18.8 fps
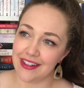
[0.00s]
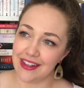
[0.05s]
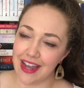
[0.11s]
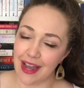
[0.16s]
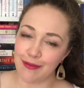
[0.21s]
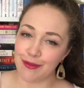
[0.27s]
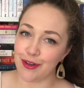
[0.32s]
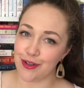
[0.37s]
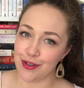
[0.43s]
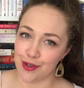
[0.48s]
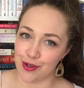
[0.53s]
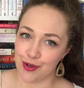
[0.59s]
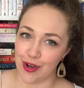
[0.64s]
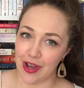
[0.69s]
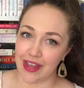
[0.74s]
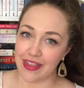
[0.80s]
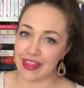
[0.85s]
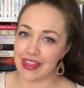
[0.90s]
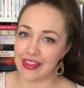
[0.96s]
I'm not sure.
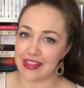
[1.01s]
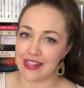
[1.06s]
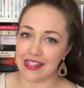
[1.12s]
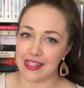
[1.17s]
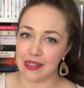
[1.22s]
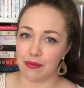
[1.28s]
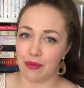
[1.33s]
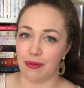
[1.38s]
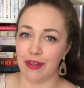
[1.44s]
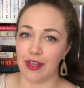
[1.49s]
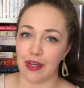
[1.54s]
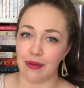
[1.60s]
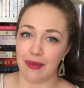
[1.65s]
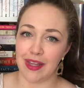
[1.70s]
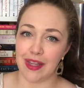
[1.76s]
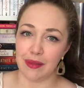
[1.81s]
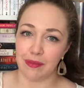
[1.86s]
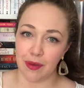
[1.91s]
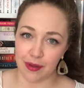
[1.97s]
I think this is probably going to be
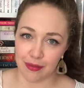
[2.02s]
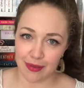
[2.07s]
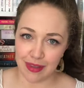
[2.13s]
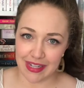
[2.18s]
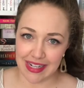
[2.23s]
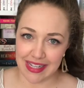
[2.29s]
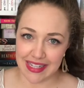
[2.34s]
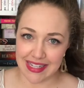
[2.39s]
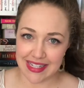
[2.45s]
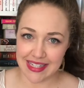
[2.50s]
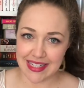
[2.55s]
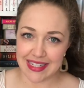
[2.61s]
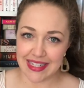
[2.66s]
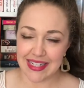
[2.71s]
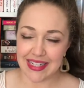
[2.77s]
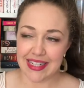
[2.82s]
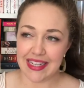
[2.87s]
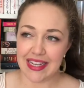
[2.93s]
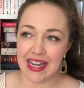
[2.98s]
at the bottom of the list.
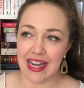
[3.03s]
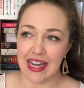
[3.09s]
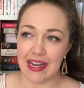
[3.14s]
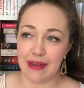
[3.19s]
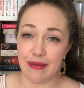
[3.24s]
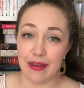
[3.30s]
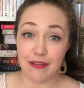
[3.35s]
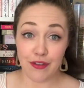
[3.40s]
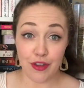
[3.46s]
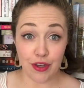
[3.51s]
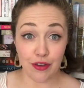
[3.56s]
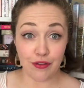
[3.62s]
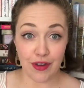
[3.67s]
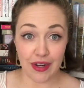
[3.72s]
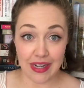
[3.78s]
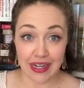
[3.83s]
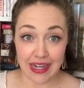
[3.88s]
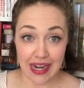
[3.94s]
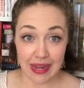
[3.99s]
Um, if you've
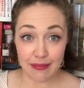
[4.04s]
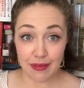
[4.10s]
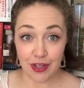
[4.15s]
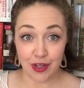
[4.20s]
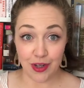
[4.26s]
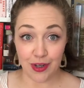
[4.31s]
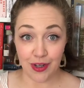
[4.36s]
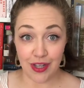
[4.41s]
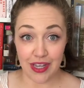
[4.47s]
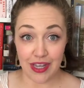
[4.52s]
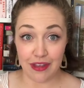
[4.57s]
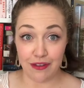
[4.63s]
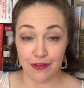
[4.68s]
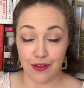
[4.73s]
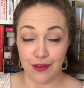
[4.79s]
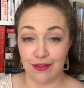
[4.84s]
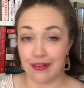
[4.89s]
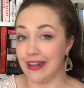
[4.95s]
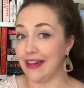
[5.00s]
read it, let me know if
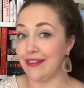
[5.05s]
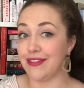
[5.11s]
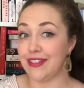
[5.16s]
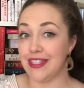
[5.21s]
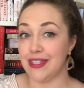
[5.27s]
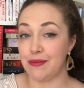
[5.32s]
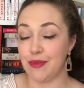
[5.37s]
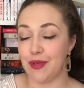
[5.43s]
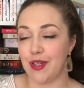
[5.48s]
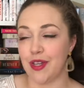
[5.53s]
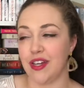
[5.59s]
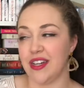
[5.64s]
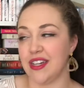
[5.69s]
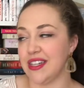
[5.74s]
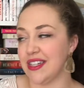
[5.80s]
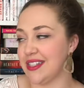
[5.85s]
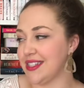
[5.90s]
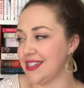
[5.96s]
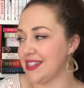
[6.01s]
you loved it,
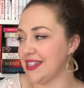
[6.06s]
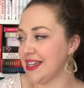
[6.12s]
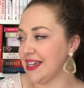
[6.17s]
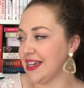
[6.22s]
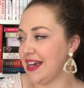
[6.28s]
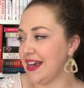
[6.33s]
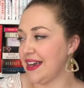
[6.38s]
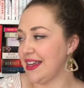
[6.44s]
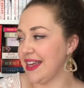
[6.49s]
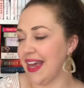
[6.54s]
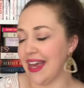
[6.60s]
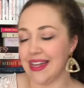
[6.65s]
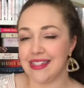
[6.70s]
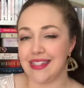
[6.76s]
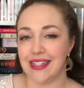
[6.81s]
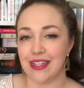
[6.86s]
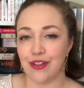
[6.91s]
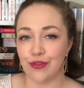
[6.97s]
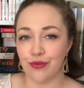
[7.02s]
because yeah, it
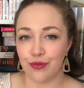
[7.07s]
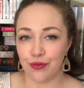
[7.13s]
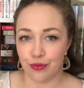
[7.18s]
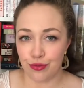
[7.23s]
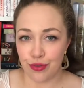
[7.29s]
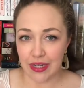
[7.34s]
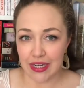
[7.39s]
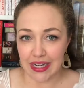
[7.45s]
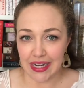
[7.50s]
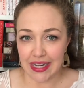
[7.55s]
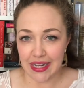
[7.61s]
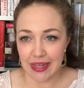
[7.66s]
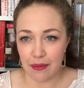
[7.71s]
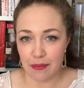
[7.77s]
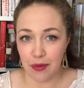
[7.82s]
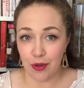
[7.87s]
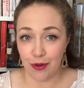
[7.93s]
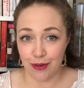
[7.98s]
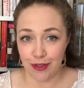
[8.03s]
didn't really
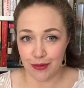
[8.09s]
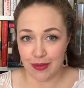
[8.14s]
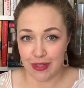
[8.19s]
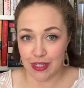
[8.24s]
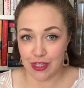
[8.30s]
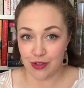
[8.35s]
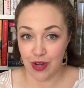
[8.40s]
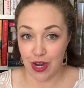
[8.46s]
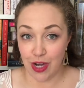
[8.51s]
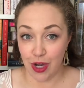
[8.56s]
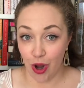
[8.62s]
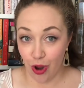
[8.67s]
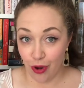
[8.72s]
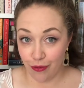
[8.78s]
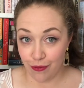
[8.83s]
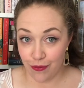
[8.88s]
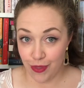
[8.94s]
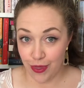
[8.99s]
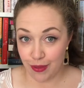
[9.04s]
appeal to me straight
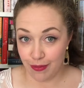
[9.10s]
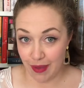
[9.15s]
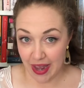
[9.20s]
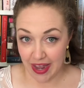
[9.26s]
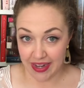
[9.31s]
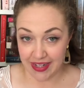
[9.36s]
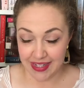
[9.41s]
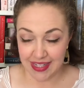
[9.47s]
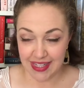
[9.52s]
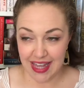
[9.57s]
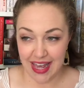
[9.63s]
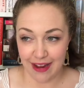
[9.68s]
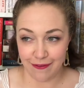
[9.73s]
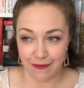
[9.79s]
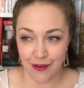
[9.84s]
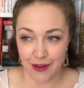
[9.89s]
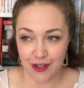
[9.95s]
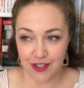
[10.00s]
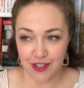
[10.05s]
off the bat. That
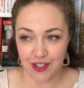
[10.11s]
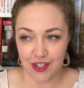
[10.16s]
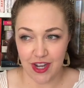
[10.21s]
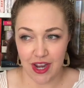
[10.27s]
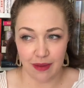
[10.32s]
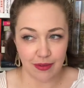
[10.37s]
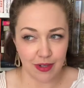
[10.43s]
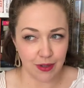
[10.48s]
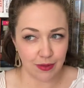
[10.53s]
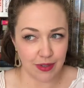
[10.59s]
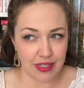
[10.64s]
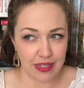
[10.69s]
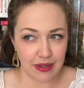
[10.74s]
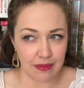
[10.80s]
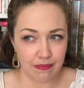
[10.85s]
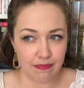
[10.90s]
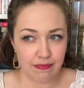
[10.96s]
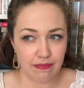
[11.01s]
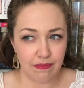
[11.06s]
first chapter was a,
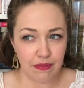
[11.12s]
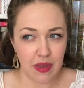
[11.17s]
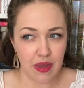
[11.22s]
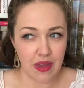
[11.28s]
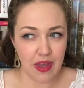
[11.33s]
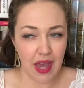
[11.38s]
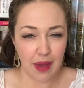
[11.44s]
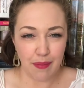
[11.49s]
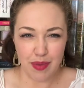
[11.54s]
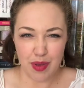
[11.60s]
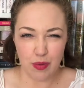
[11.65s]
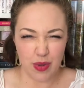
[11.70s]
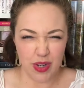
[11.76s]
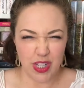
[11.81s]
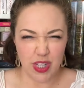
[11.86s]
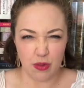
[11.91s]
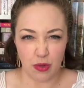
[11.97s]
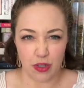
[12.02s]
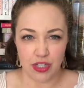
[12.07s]
a bit
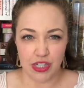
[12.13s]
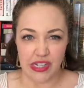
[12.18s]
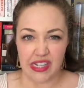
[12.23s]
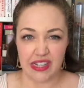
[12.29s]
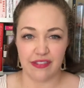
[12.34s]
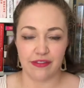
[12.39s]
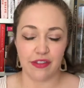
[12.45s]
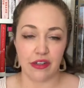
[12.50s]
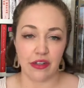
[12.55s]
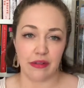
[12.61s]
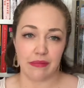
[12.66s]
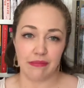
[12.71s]
wishy-washy for